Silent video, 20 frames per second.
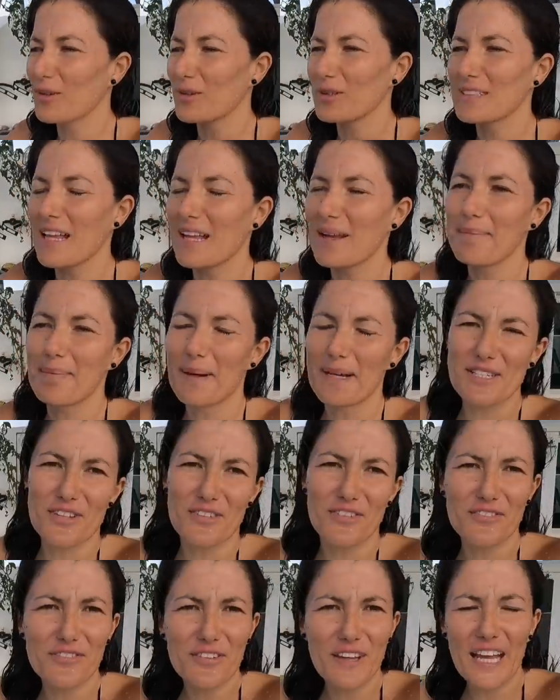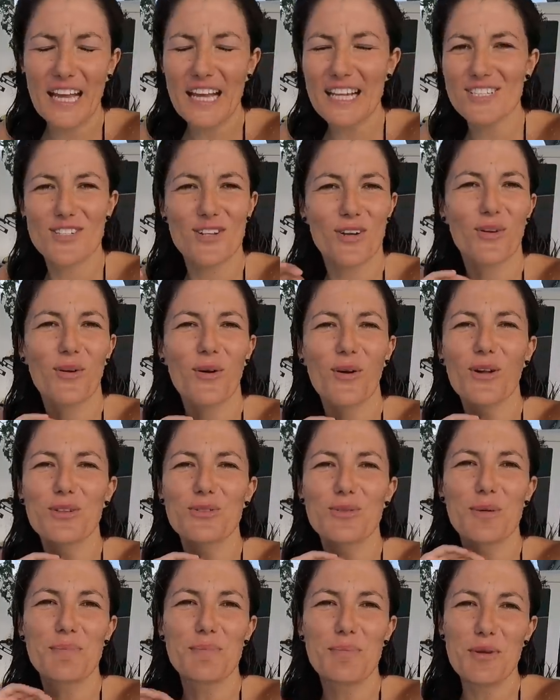There was like a bunch of fish. The
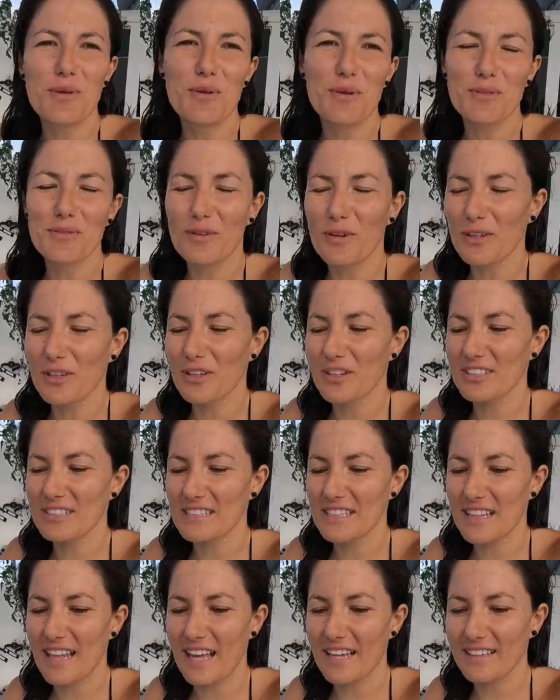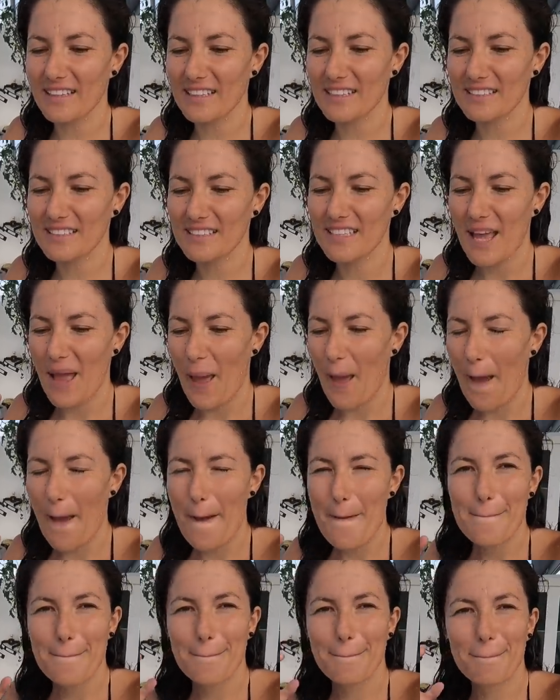corals were beautiful. You could see like this
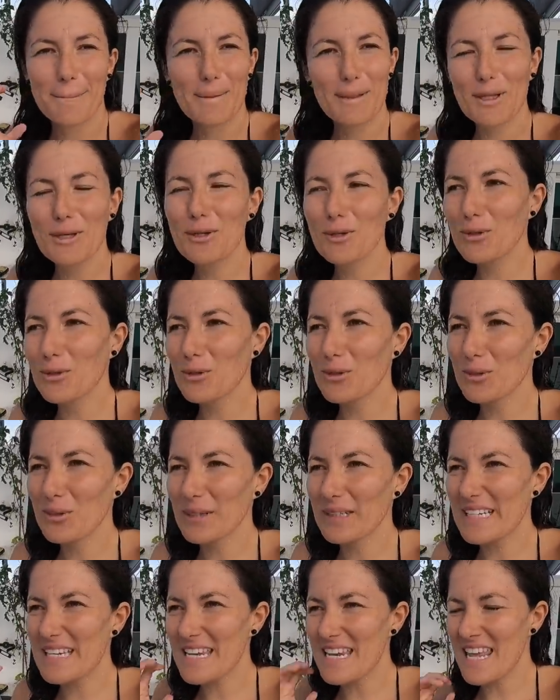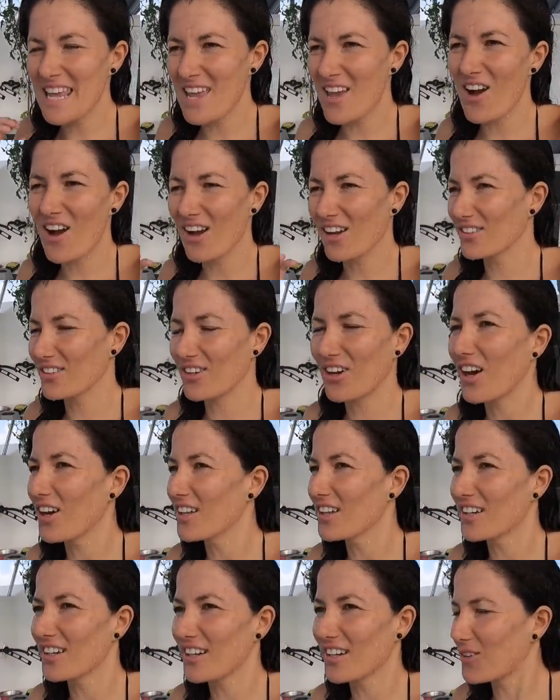blue neon
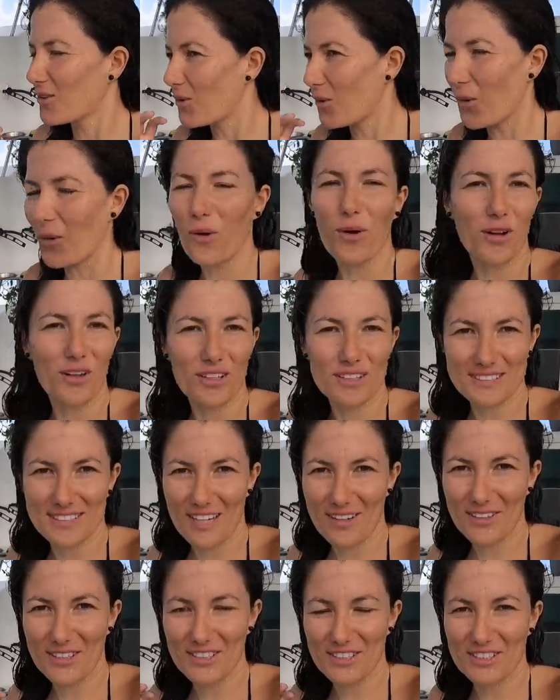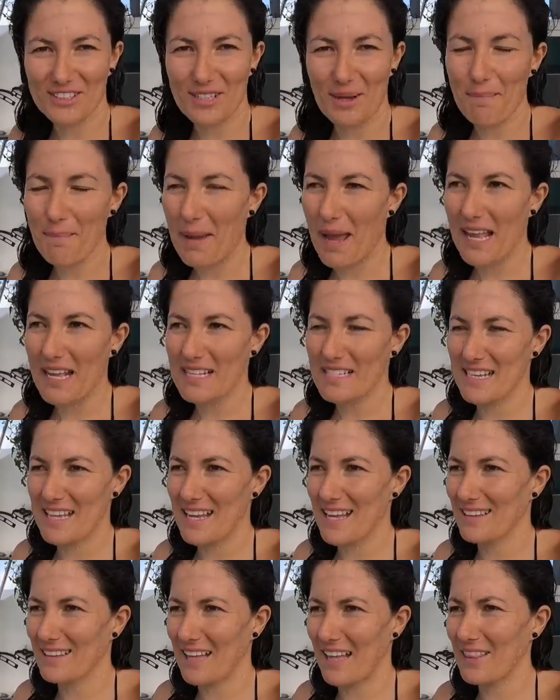color corals that were just
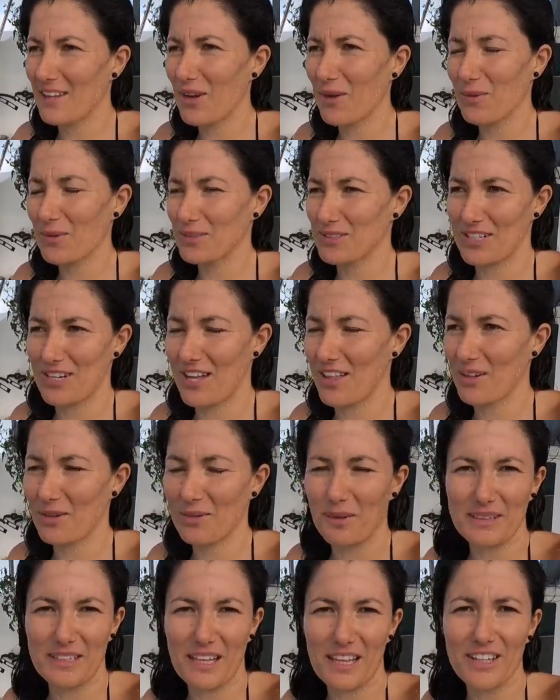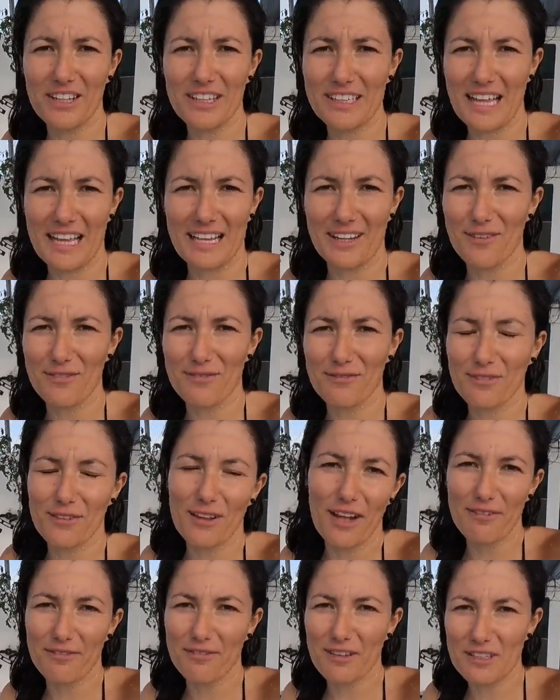amazing. Then there was another one that looked like a
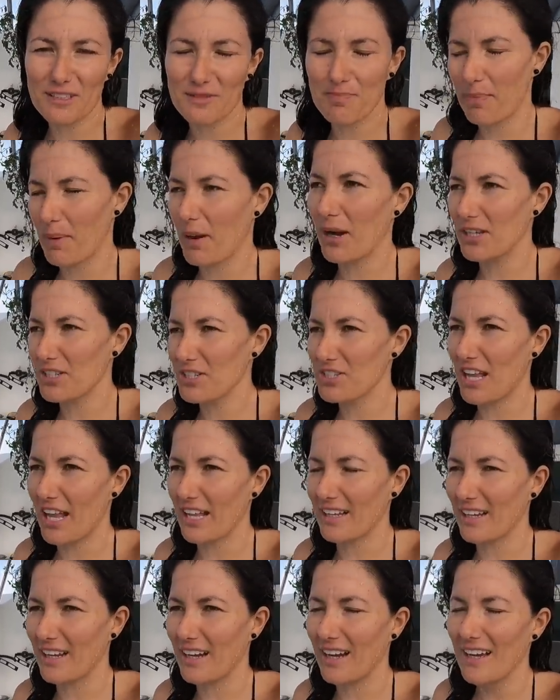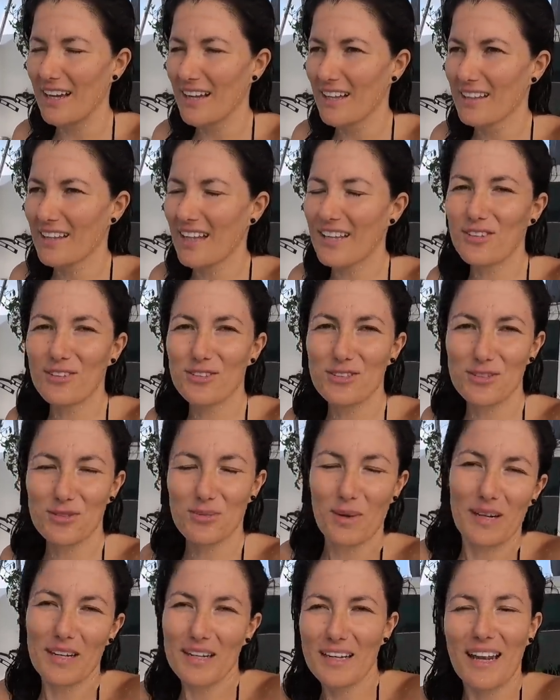fluffy sponge, like you
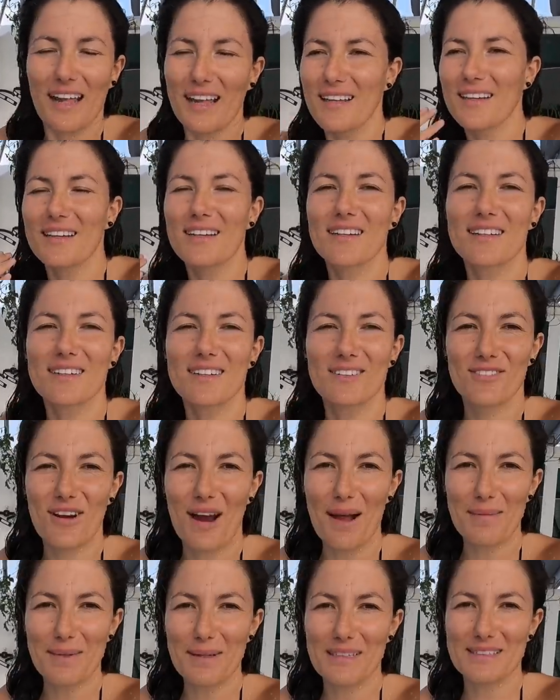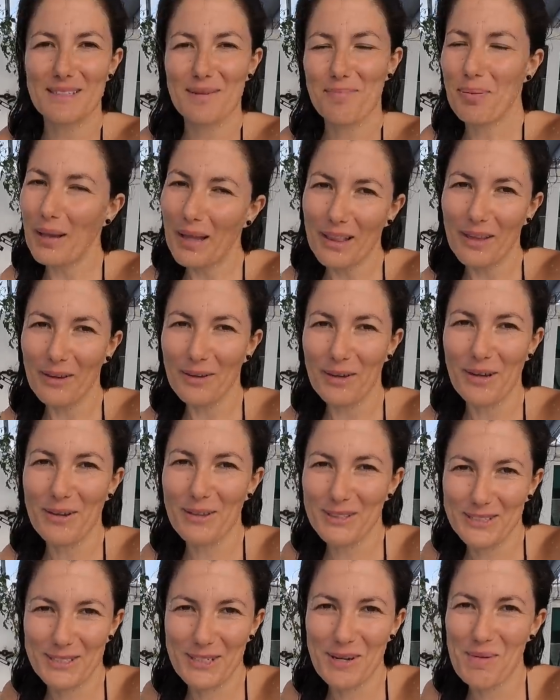just wanted to like grab it as a pillow.
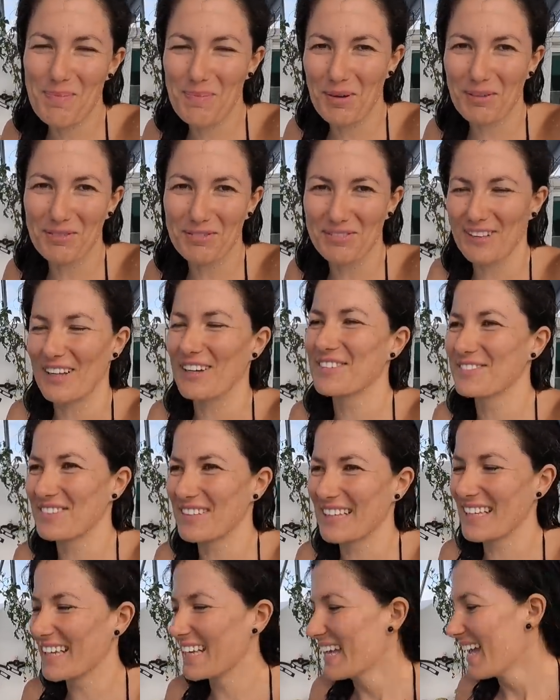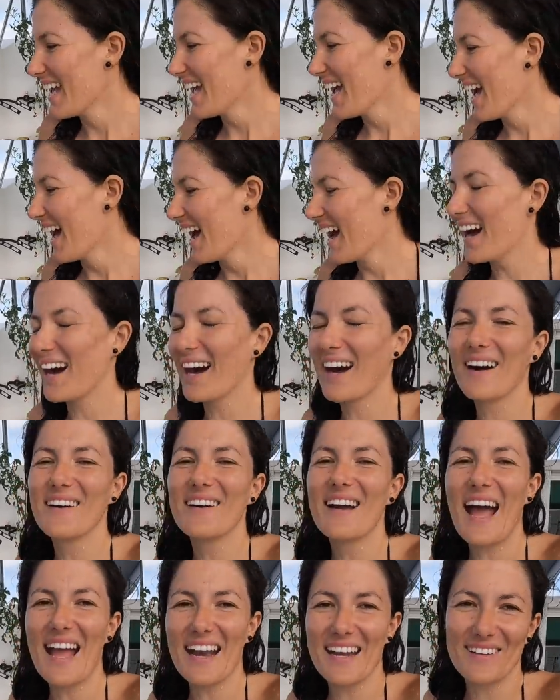It was super fluffy.
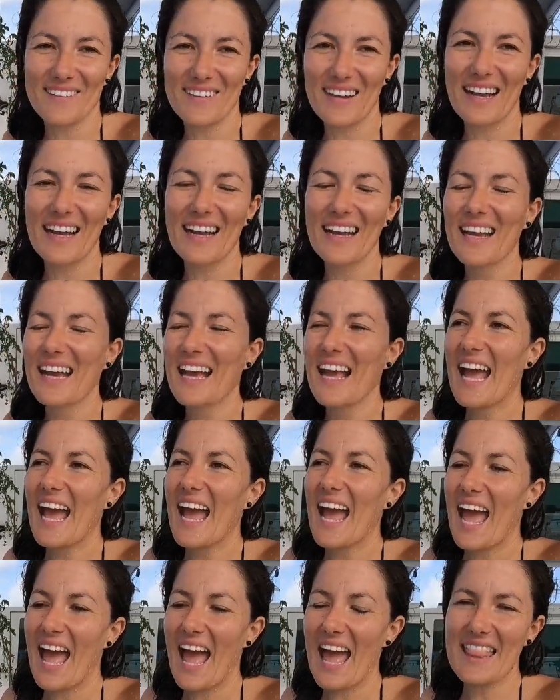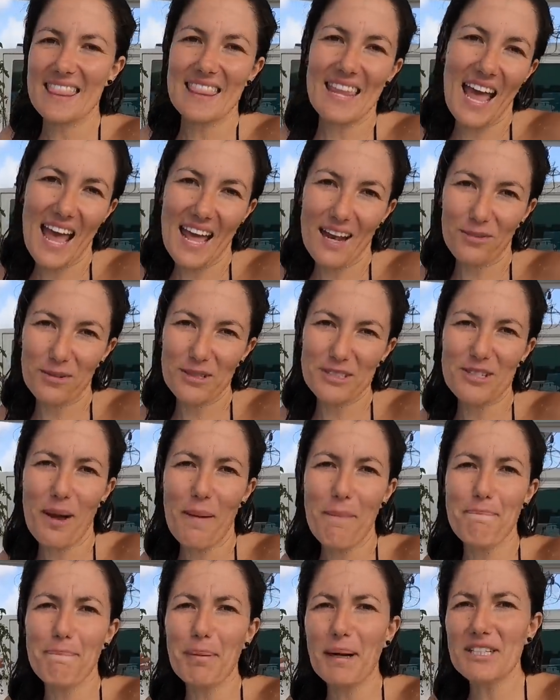Anyway, and then we
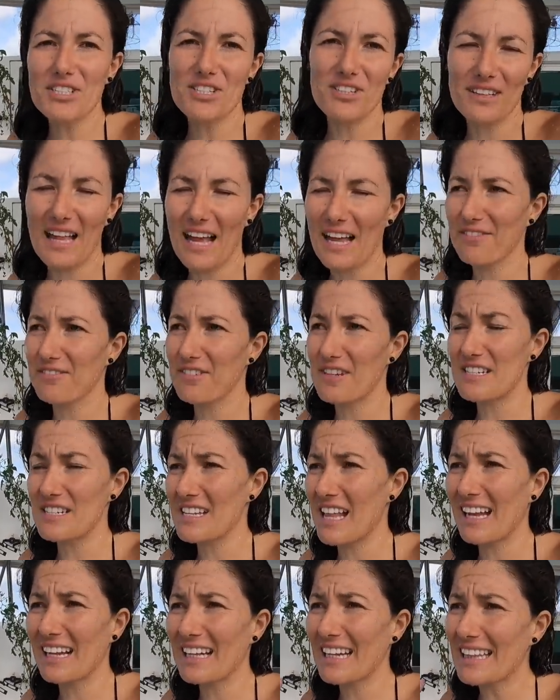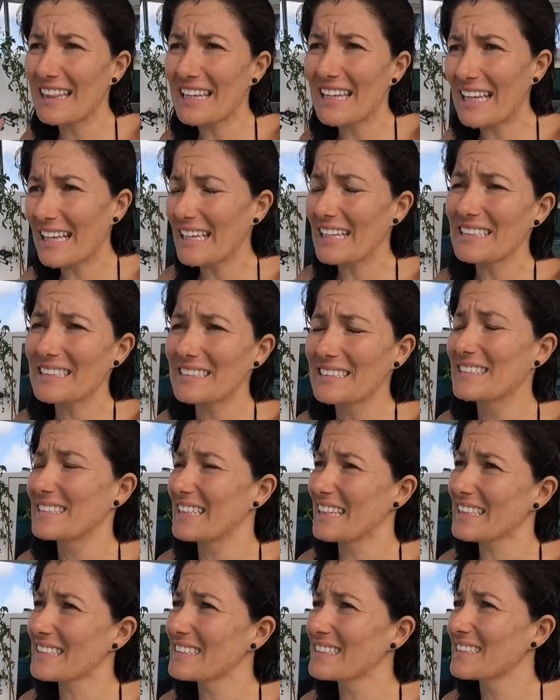saw a bunch of lionfish, like at least
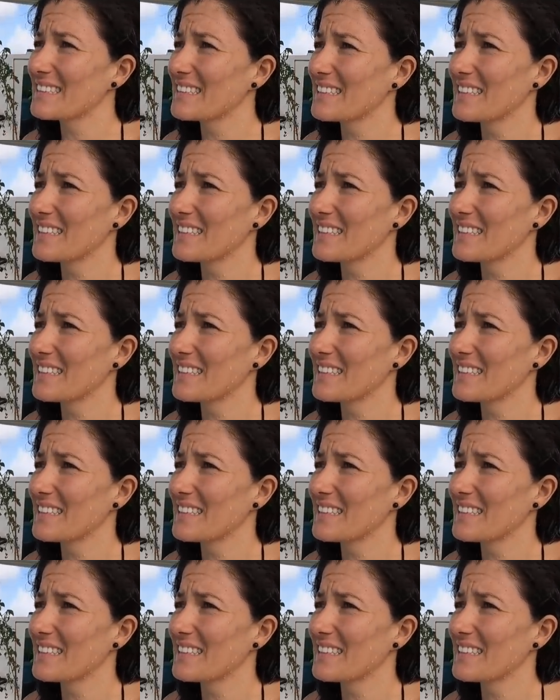six.